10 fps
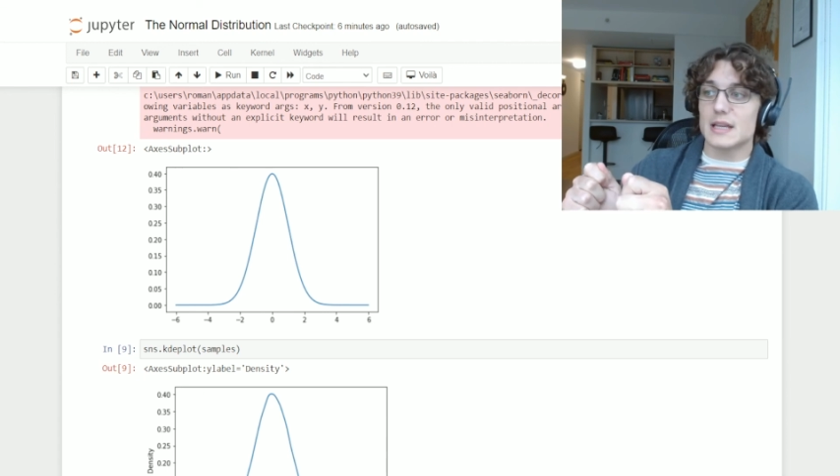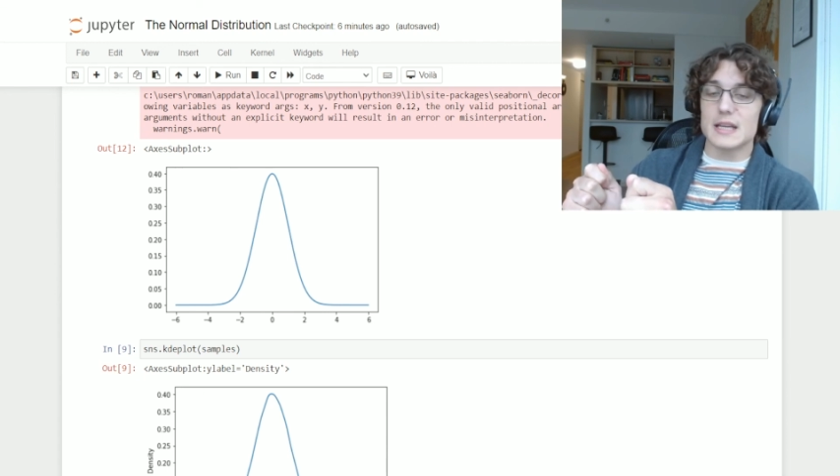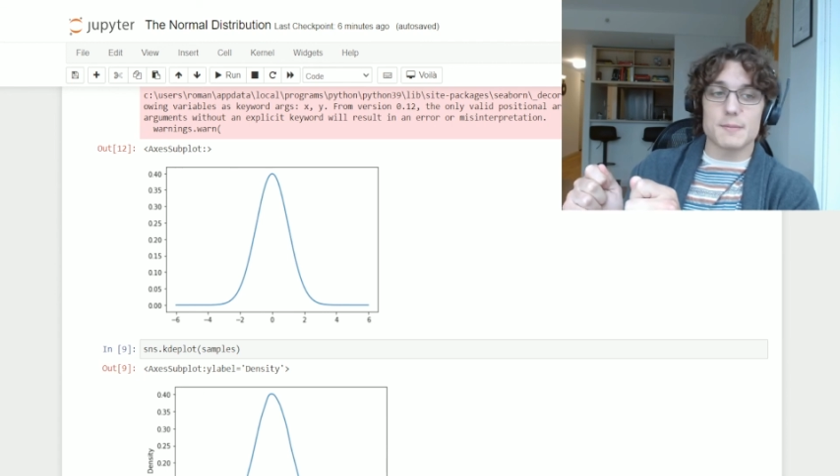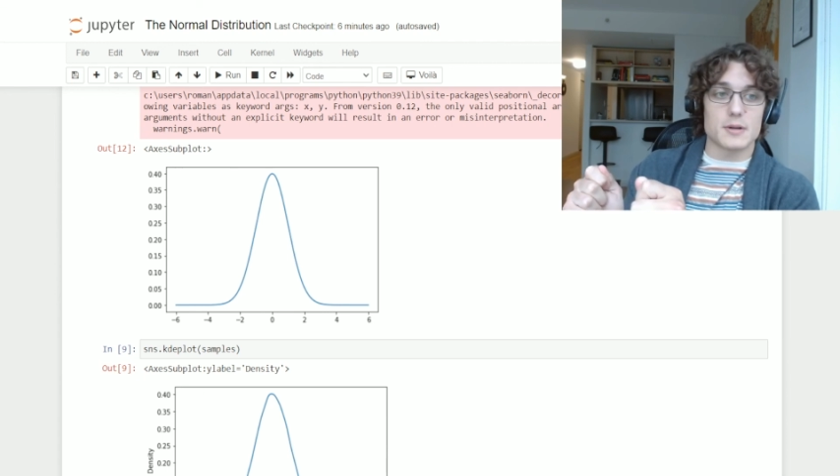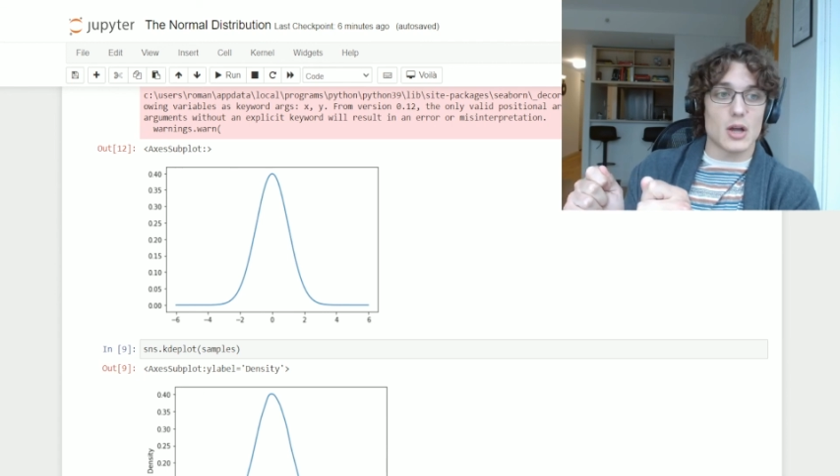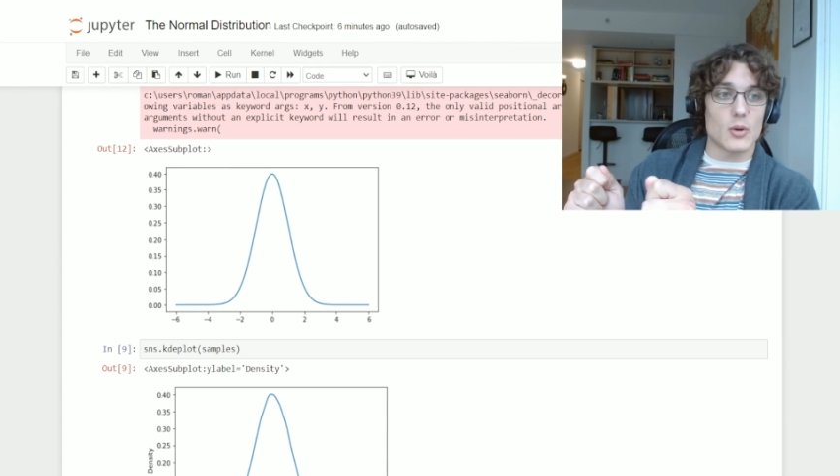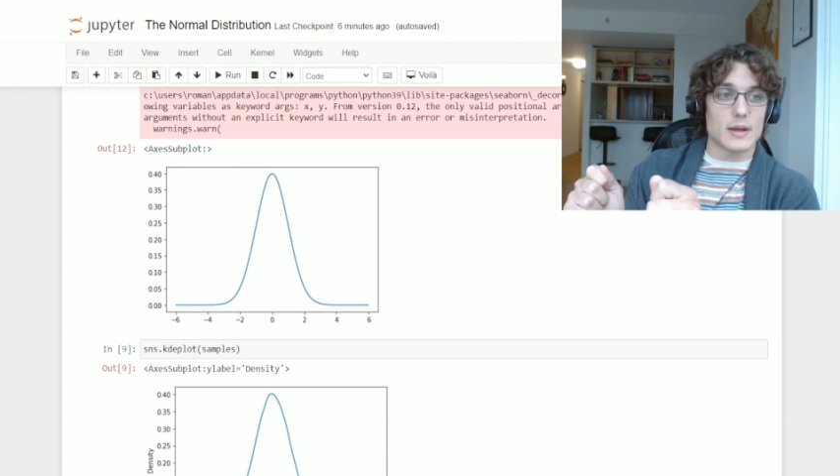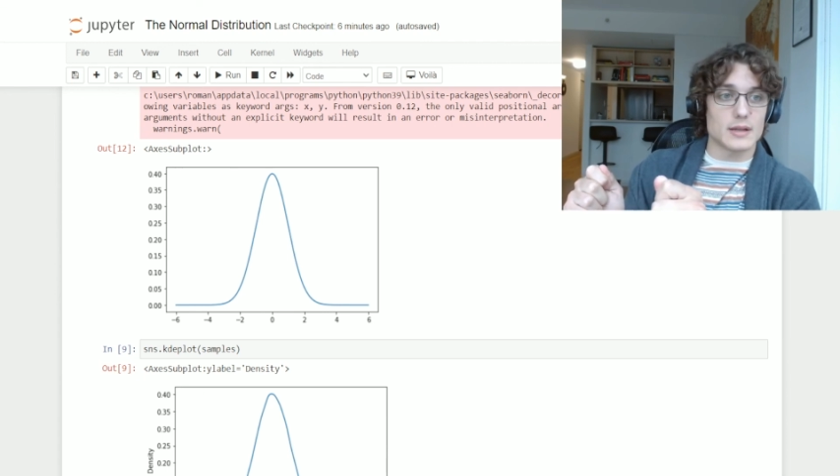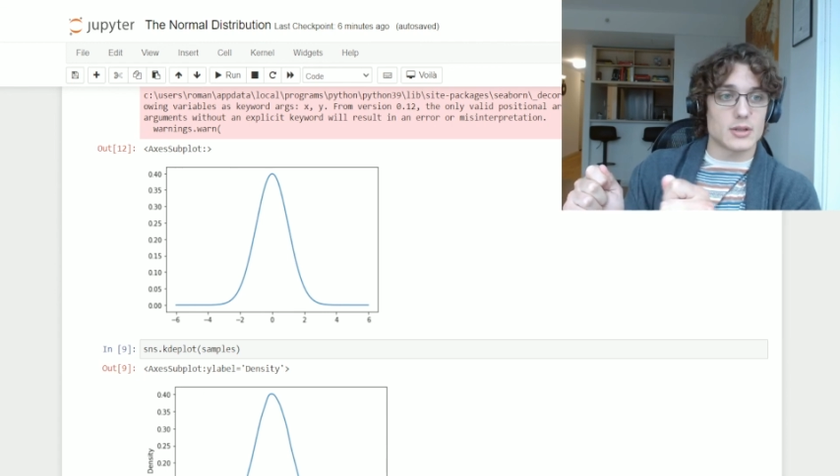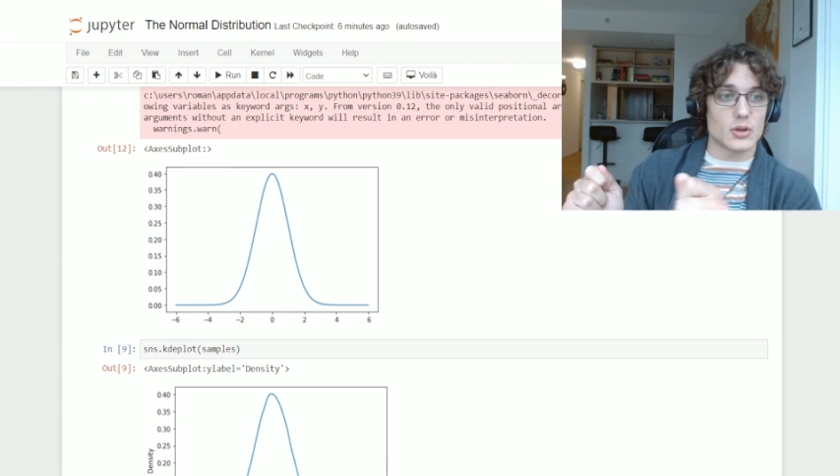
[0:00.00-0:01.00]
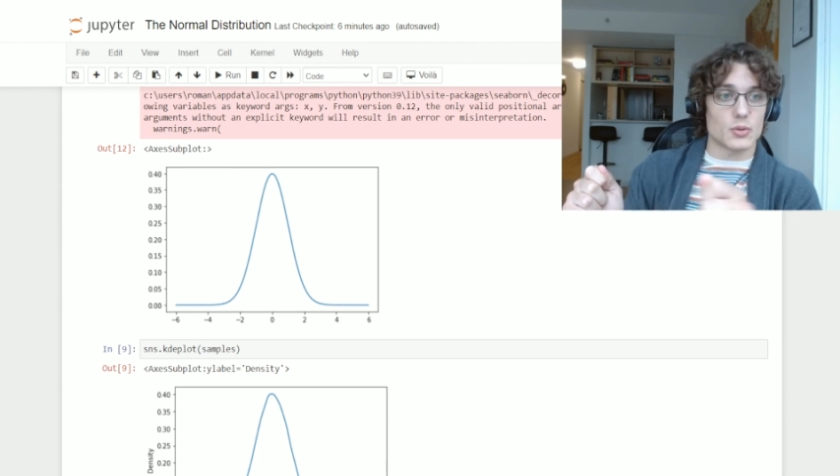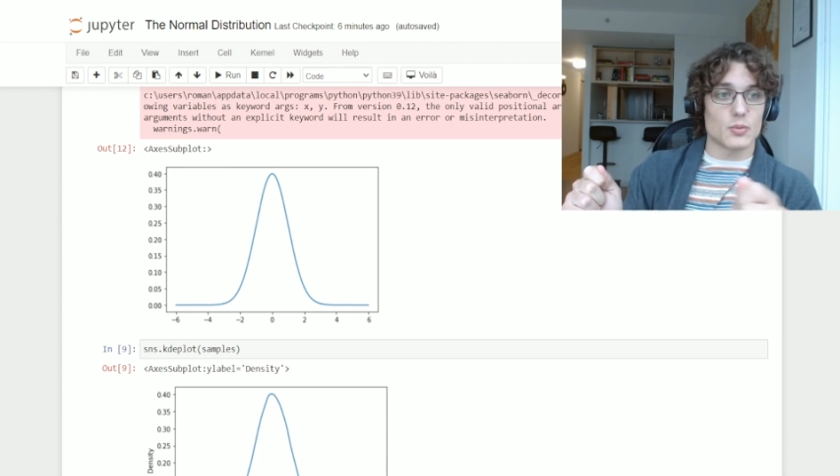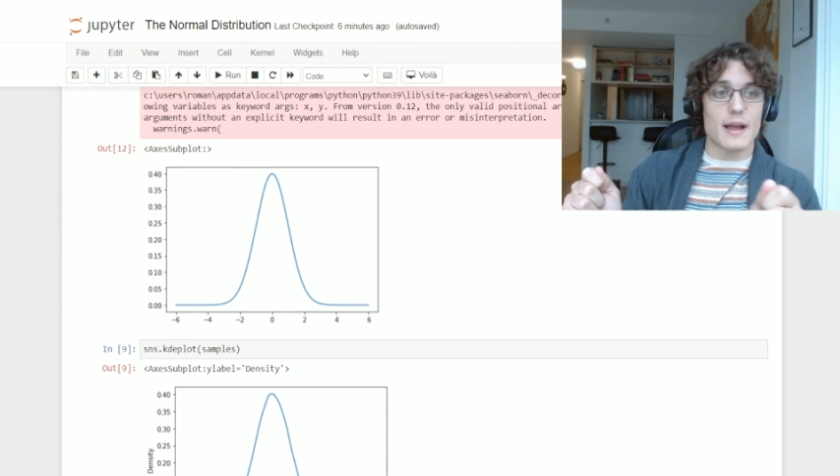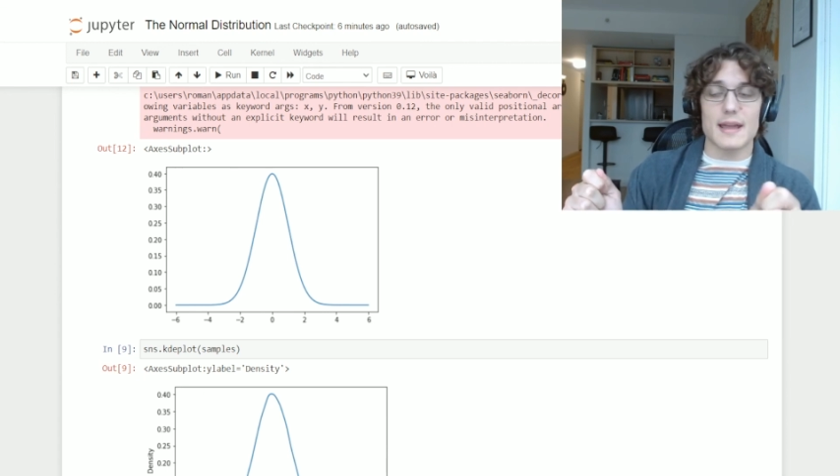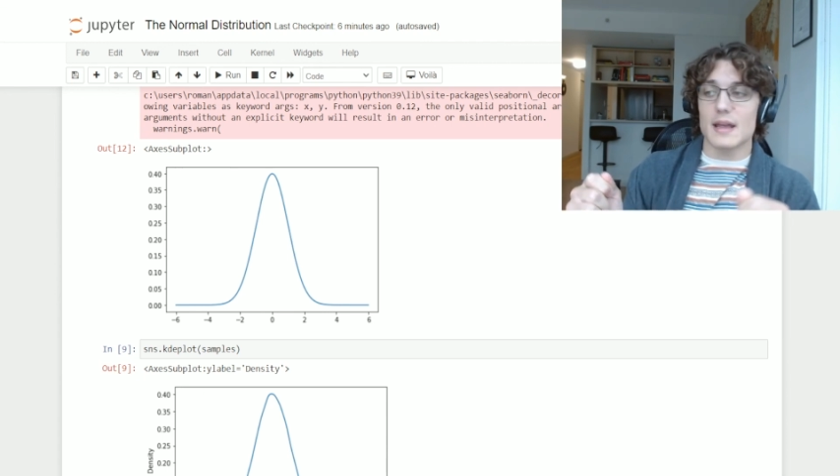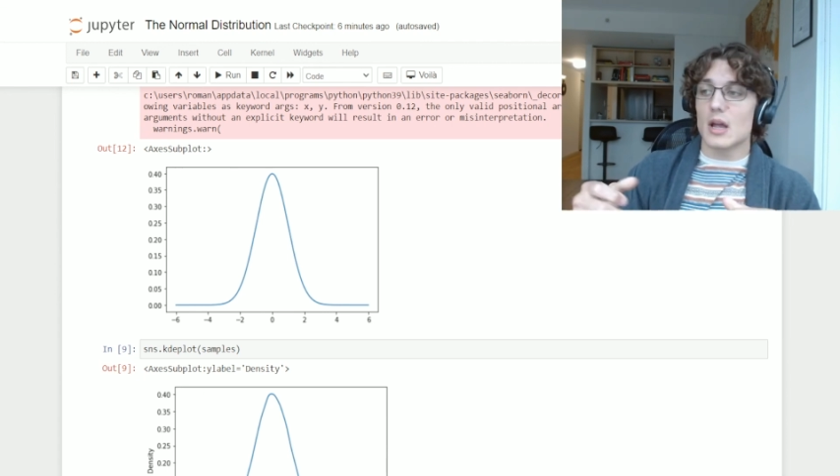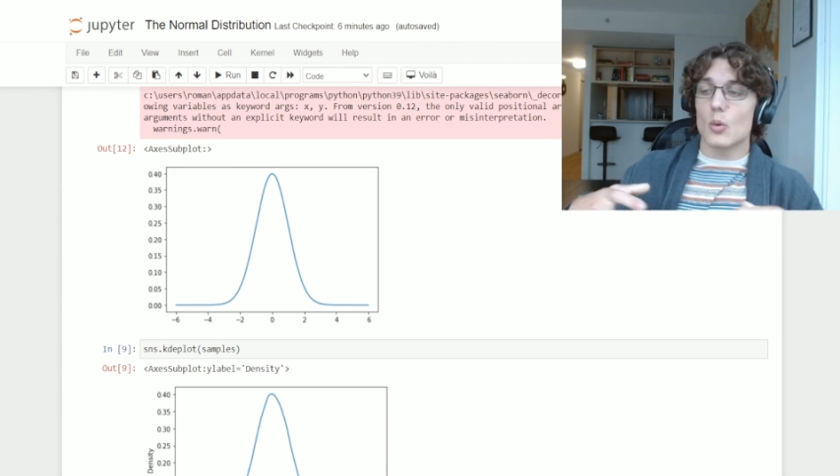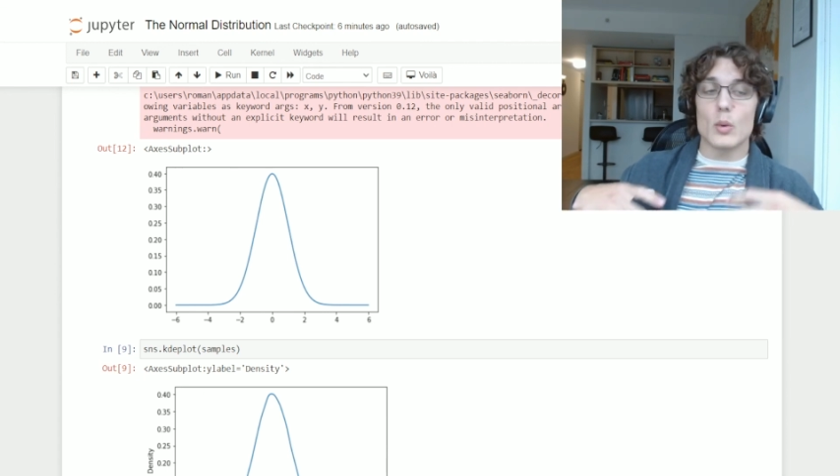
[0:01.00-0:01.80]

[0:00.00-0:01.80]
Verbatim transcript: keep going to the right,